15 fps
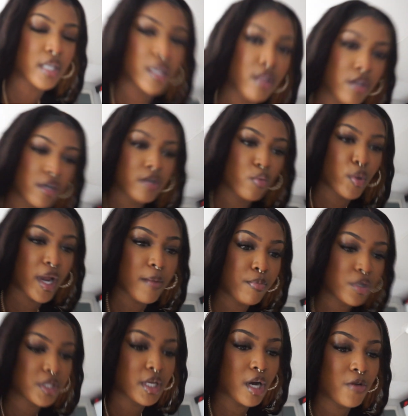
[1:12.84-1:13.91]
in there. When I
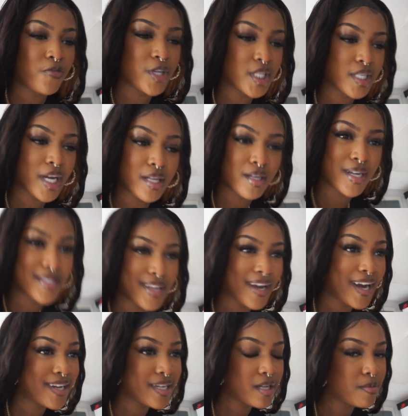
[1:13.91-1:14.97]
put the outfits together, I was like,
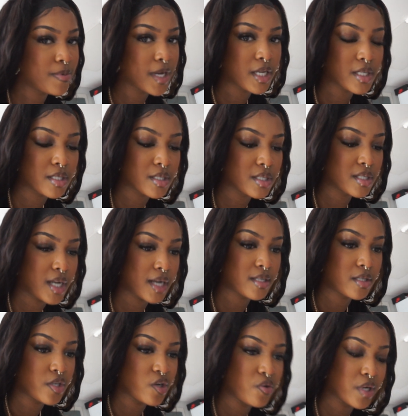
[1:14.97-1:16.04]
I need a picture. This has
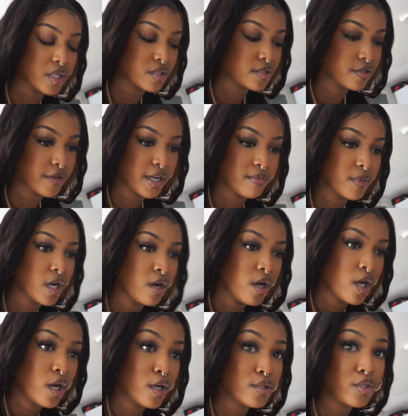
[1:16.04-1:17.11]
to go on Instagram.
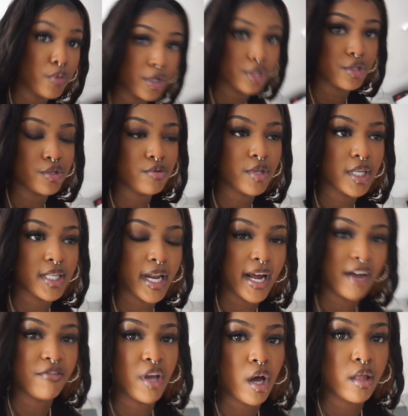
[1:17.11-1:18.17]
So we're gonna shoot this, and I
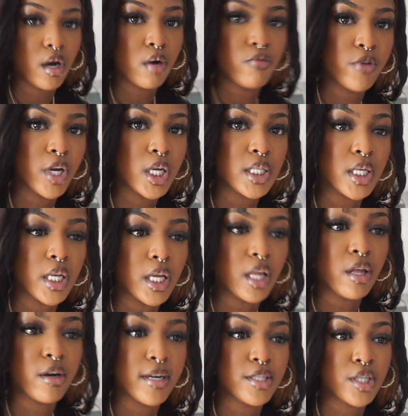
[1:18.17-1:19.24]
have the other outfit underneath
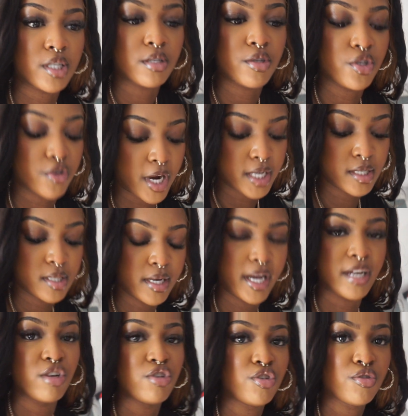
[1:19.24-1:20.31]
her. It's just a dress,
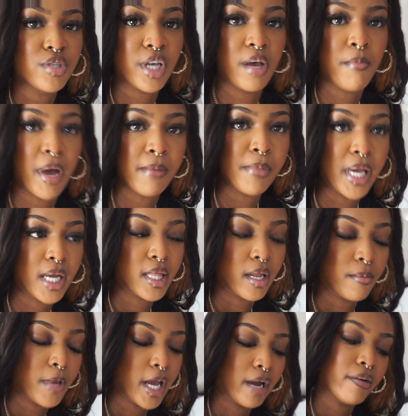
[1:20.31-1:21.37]
and the shoes are in my bag that
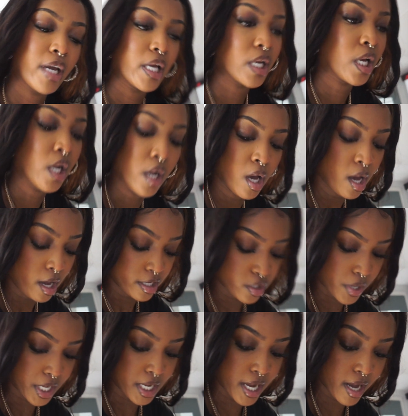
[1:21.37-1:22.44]
I'm carrying, so
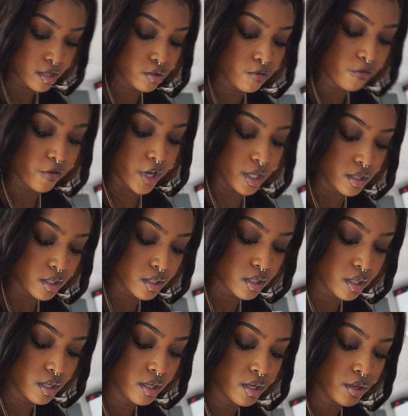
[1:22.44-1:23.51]
I can get 2 fits
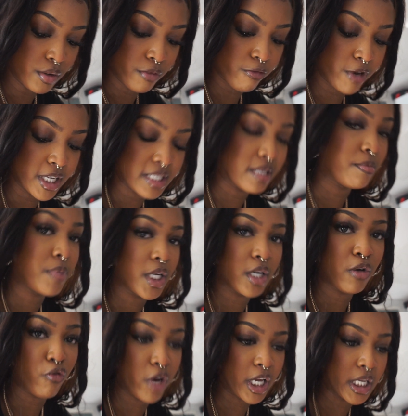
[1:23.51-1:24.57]
really simply,
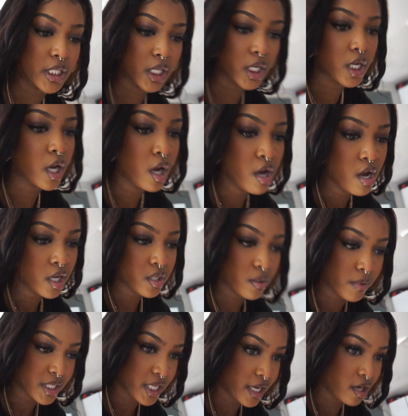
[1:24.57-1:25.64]
really easily. So
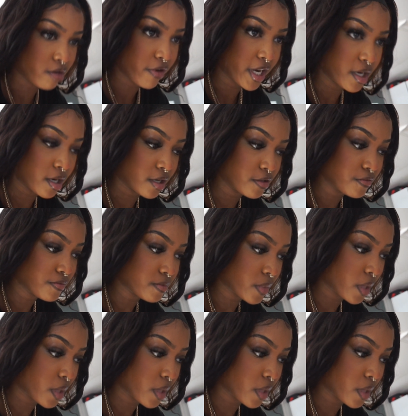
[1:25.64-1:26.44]
about to head out right now.